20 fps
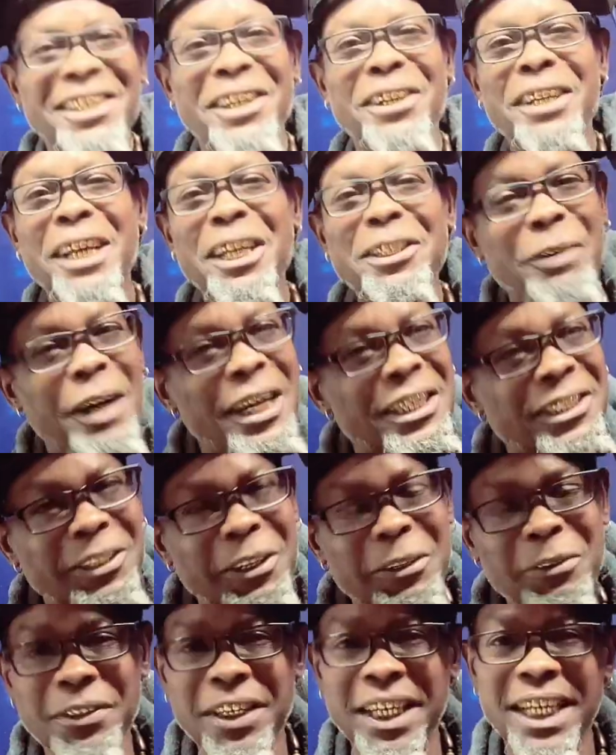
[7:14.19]
So that's why
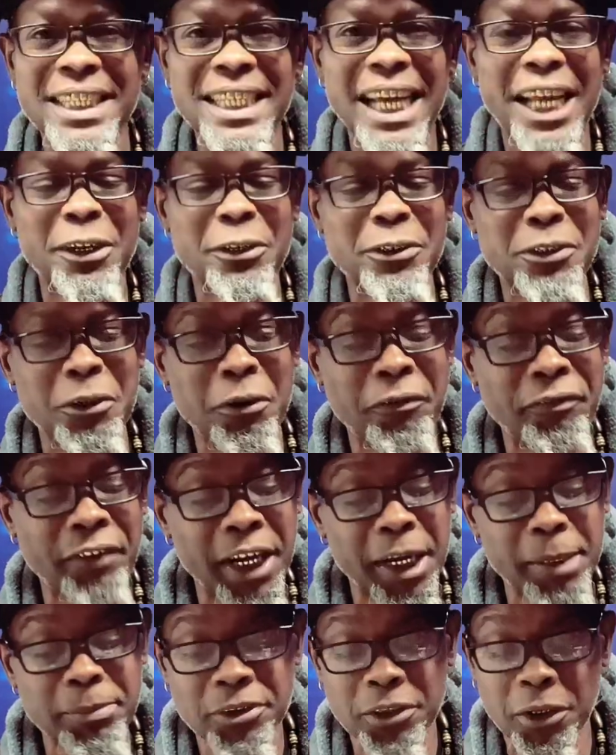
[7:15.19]
certain things I don't do,
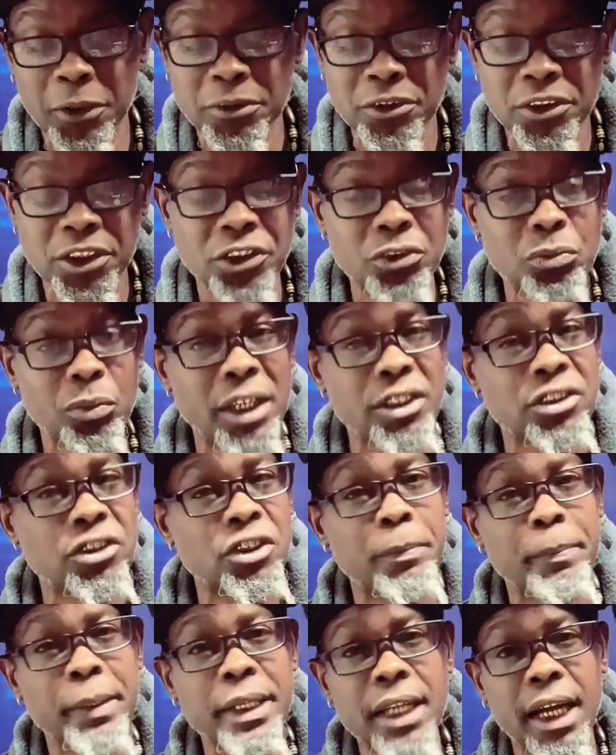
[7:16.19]
fam. Certain situations
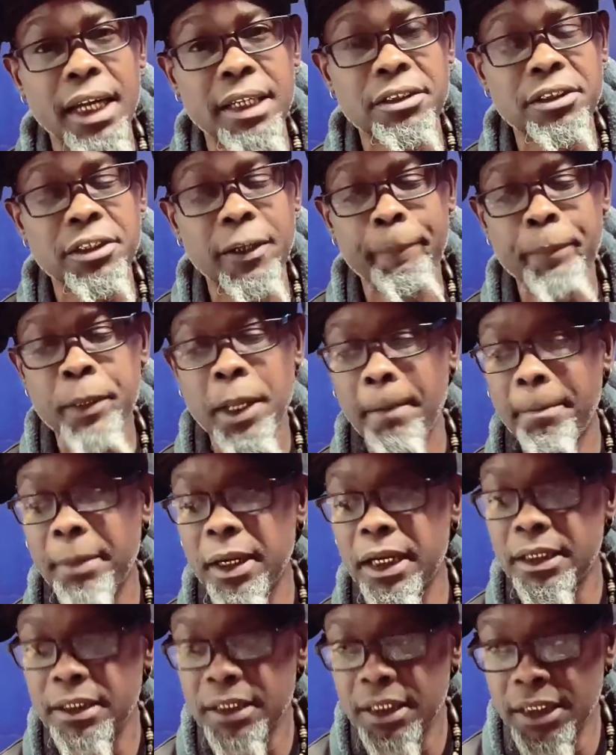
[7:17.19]
could be nice.
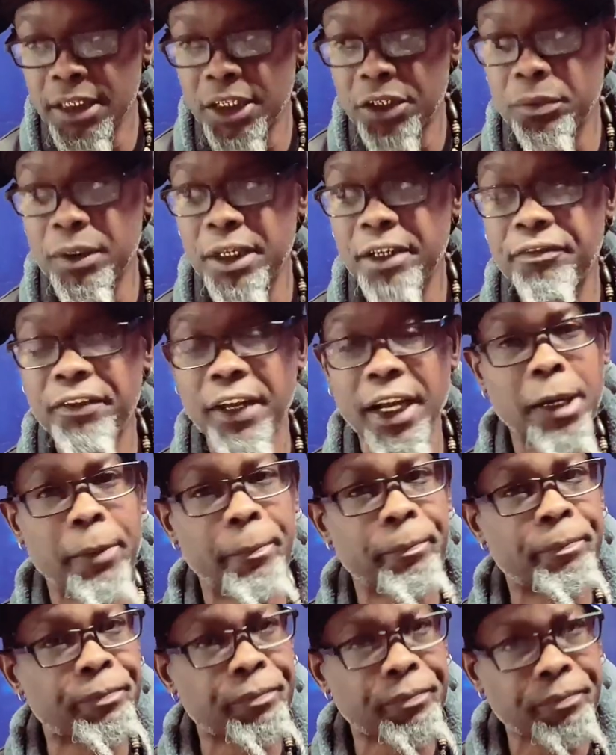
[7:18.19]
But literally,
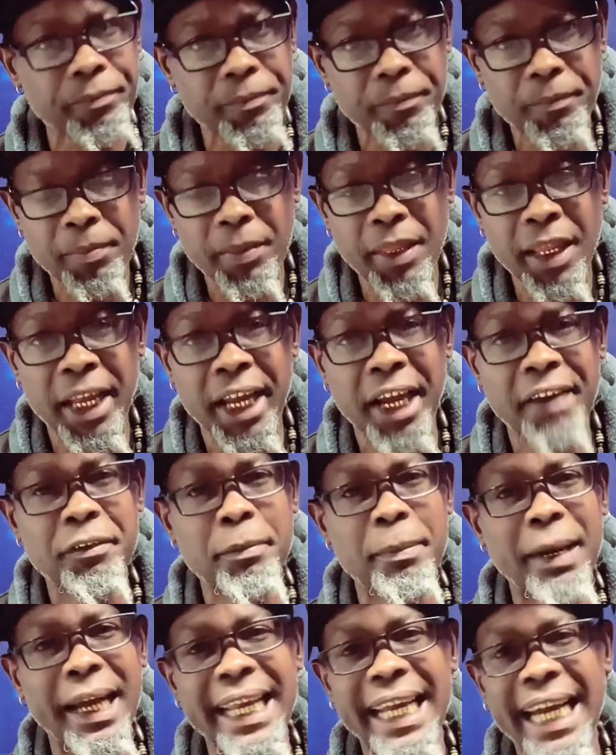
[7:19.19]
fam,
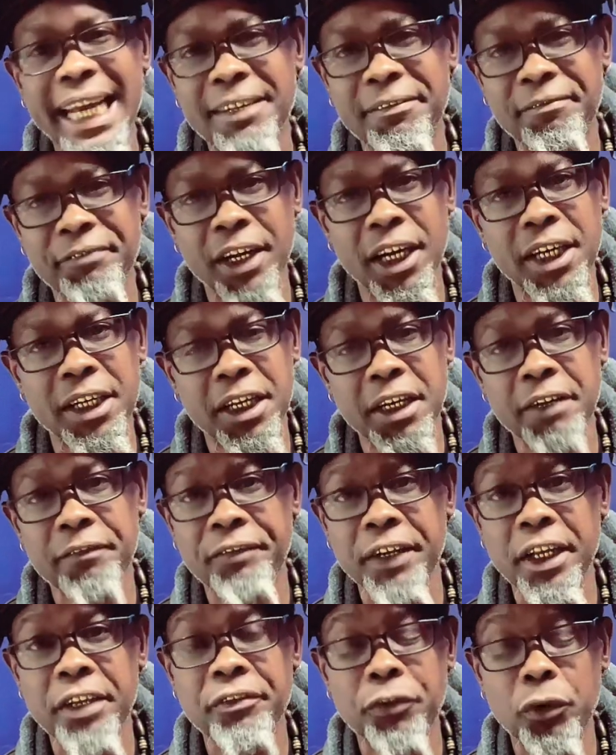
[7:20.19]
everybody got a
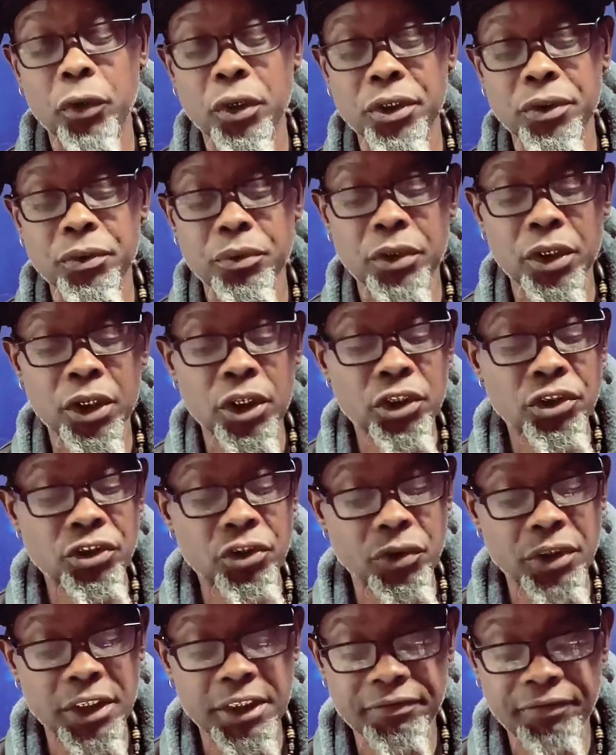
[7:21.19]
good fit for you.
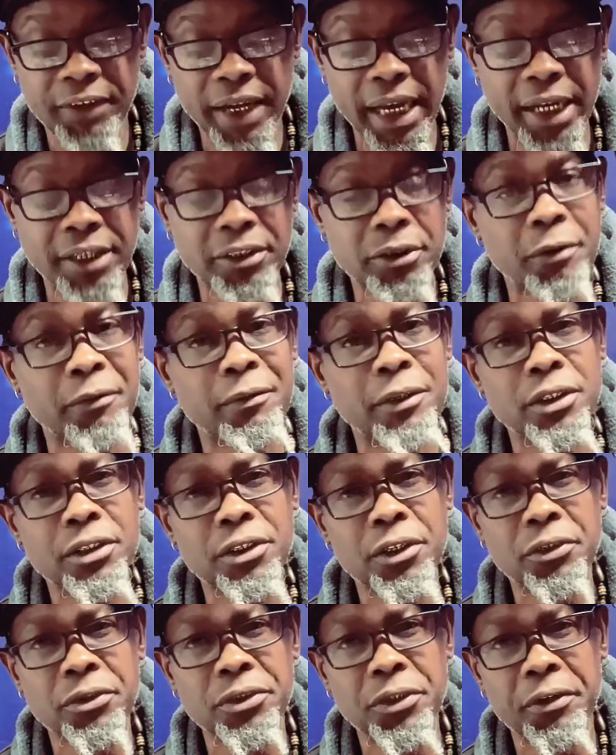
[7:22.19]
So just find your
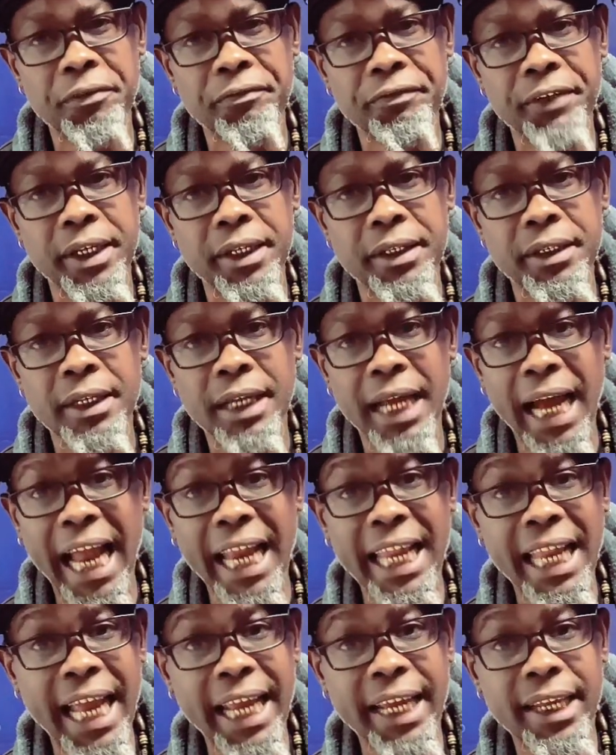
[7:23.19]
fit.
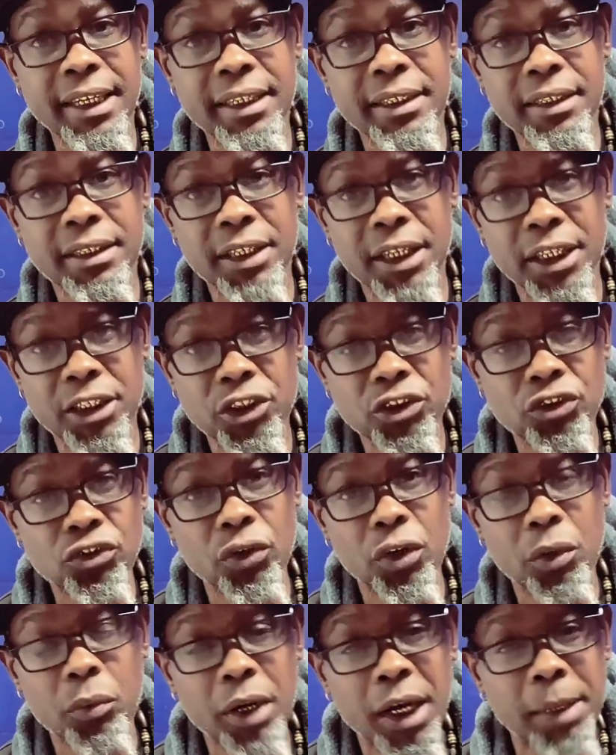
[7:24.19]
I like and
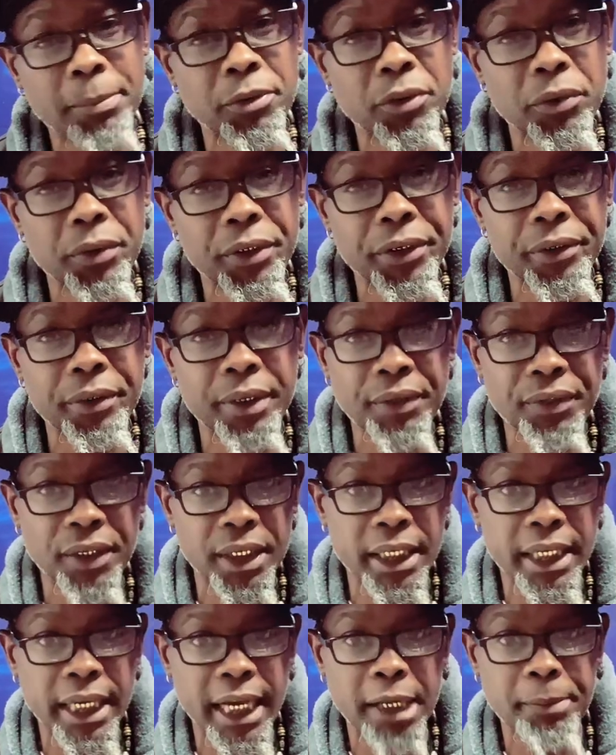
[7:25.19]
enjoy what I'm doing here at
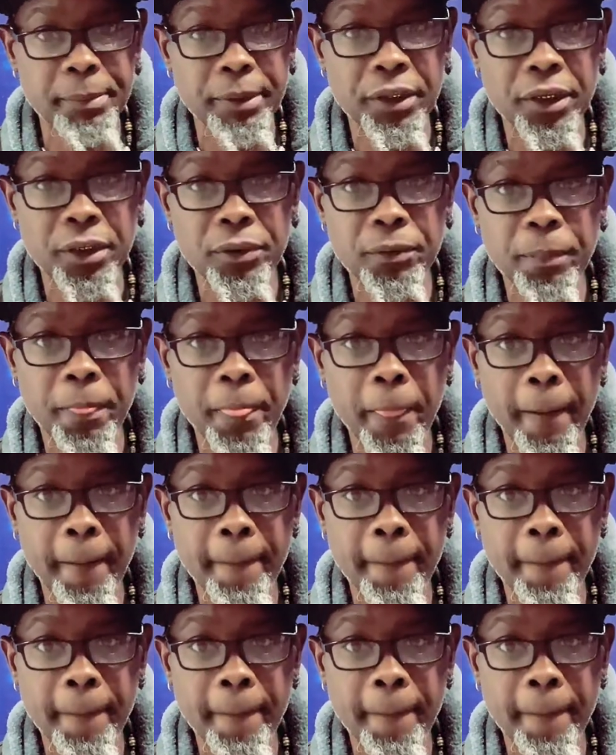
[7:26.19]
the academy, though.